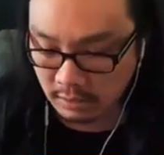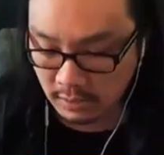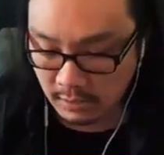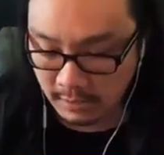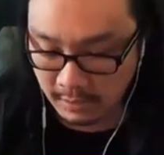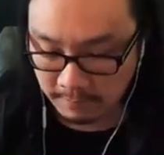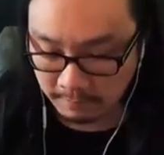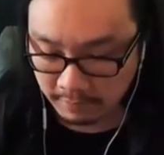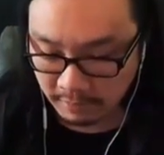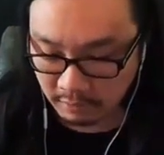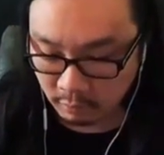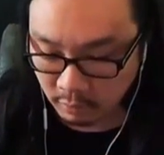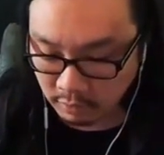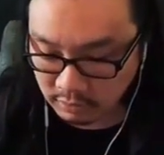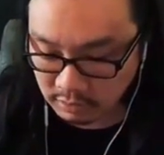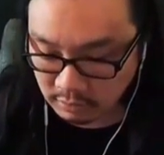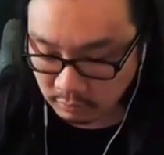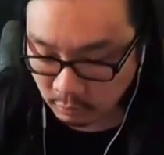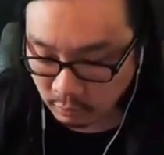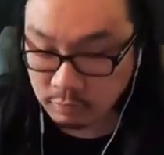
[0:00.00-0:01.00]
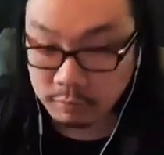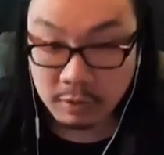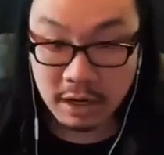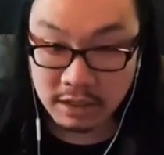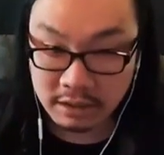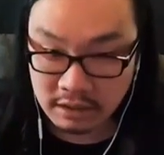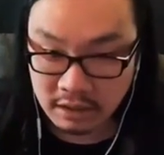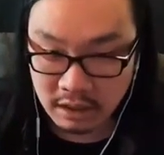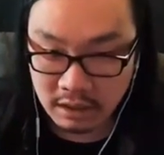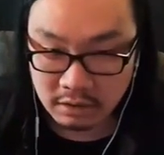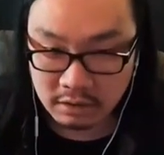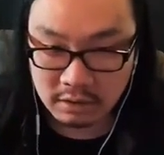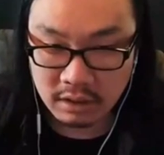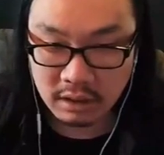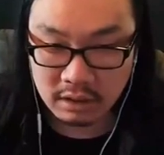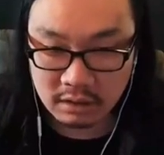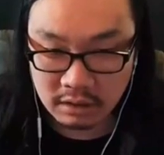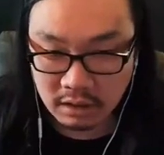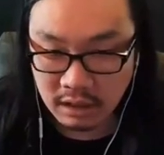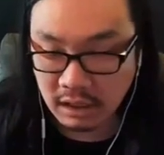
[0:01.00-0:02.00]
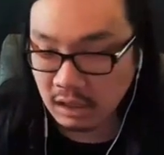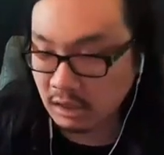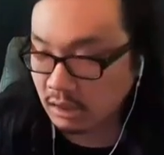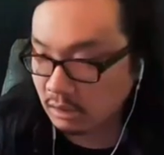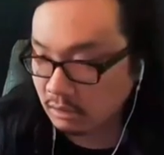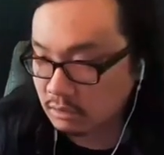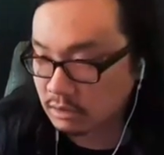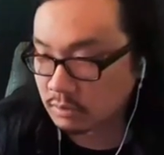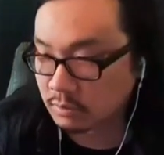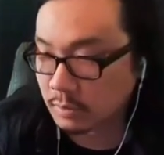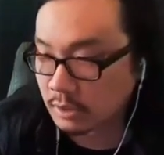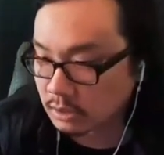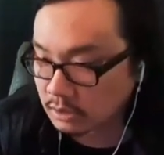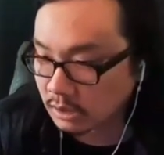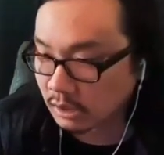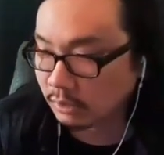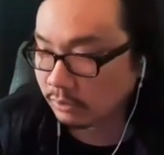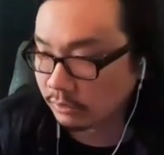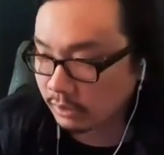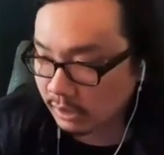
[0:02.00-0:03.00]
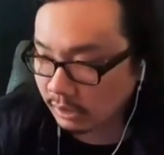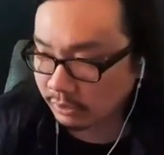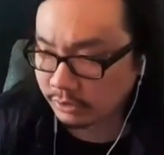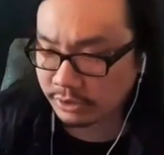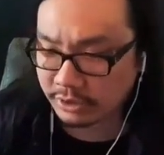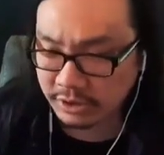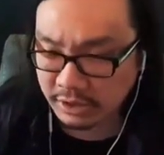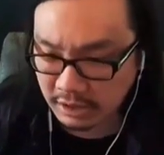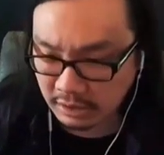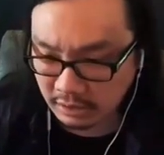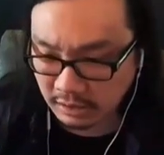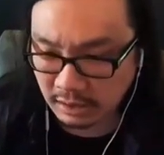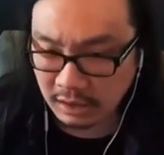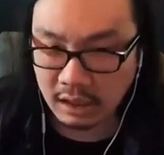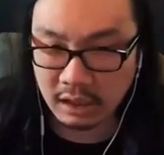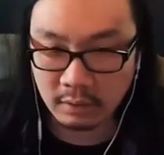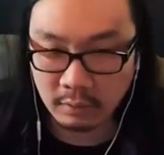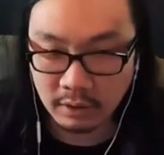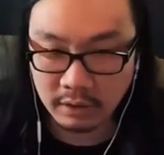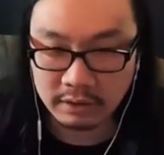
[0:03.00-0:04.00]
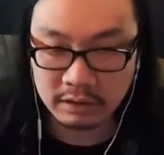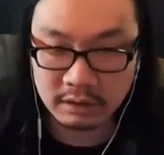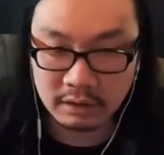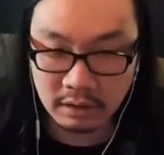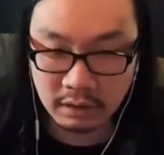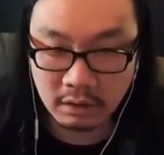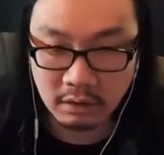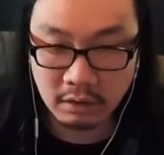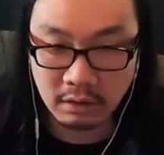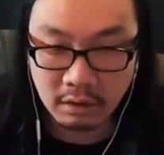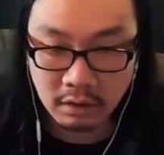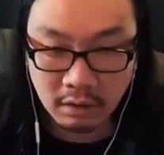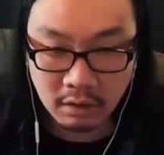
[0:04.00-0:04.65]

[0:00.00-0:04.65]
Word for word: Um, but we'll we'll probably sign yours next, Candy, just because I don't I don't think that anyone else is here.